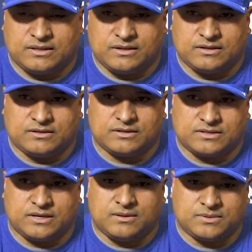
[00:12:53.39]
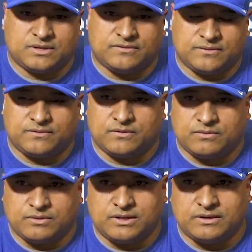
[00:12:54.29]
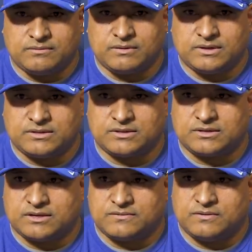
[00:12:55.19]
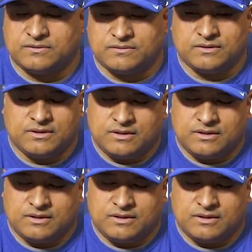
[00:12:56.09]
I think he's setting himself up for a really, really successful and